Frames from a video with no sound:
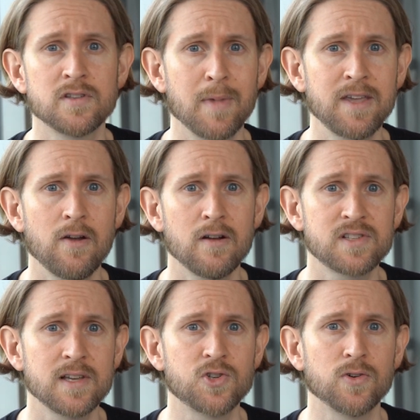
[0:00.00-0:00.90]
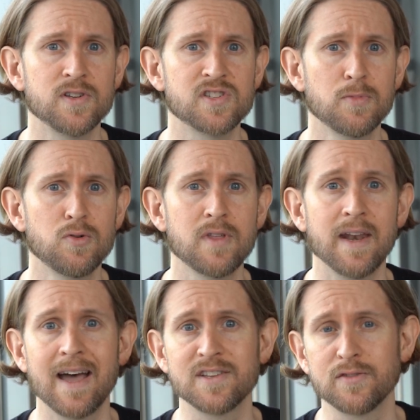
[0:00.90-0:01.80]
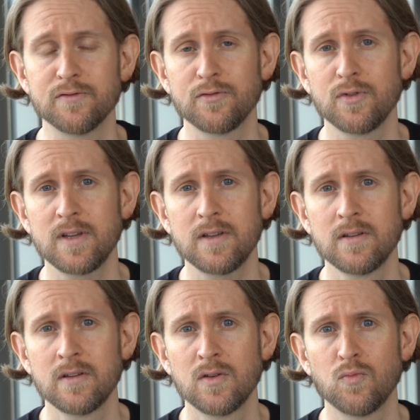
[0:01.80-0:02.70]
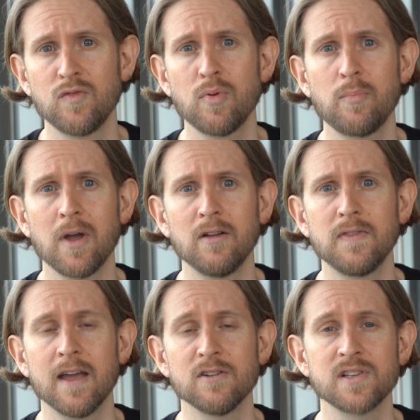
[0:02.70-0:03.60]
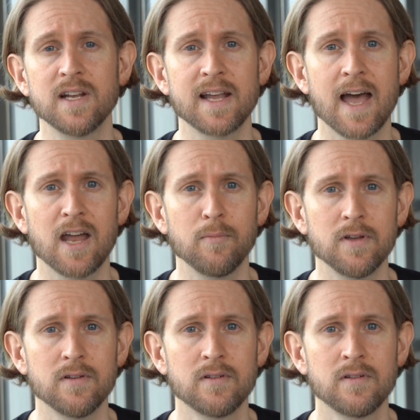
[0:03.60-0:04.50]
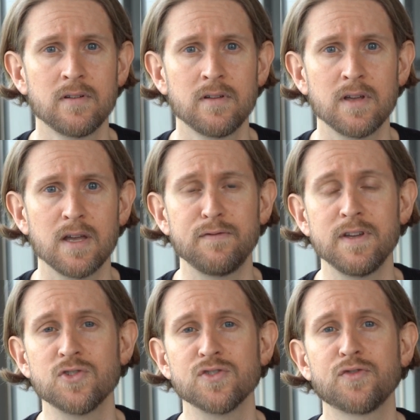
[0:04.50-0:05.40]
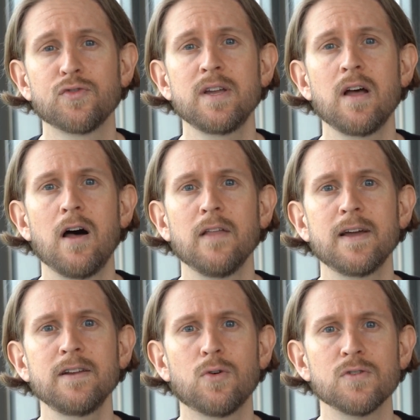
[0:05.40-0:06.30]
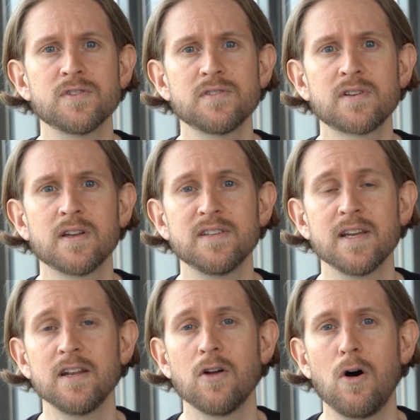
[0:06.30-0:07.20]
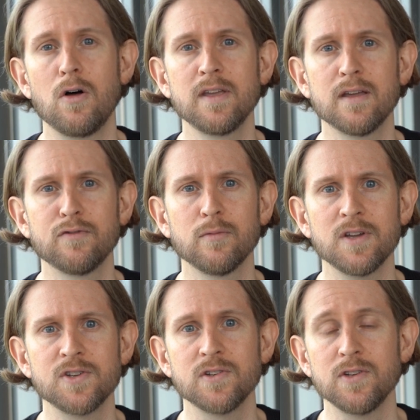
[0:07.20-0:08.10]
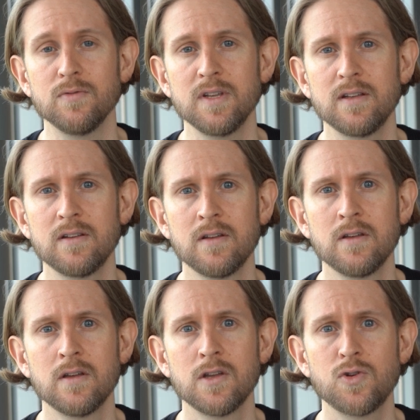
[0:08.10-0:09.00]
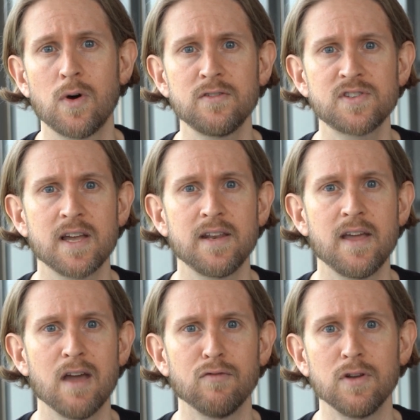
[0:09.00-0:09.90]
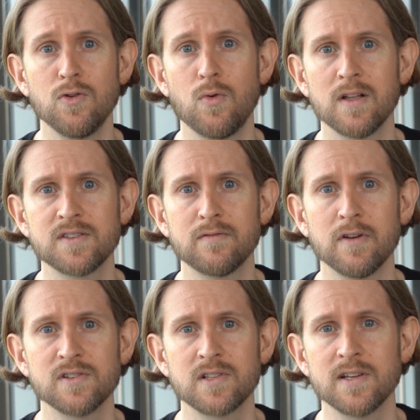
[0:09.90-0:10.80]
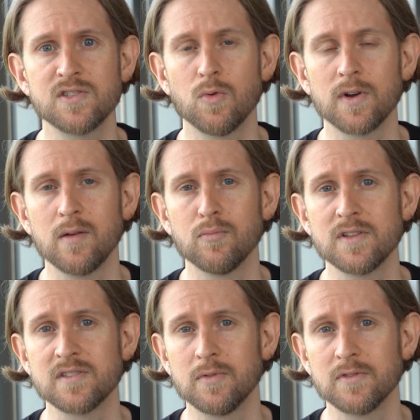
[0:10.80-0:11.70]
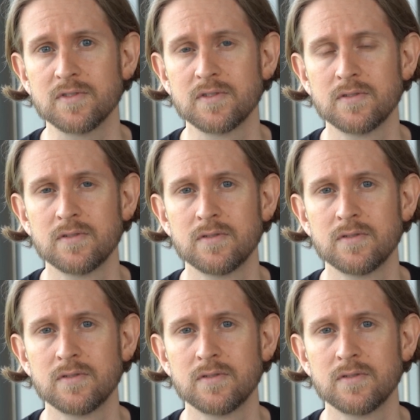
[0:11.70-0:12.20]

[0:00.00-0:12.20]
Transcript: To make your airSlate journey smooth and hassle-free, we've prepared the airSlate Academy. It features free online courses containing all the information you need to understand every nuance of airSlate's working principles.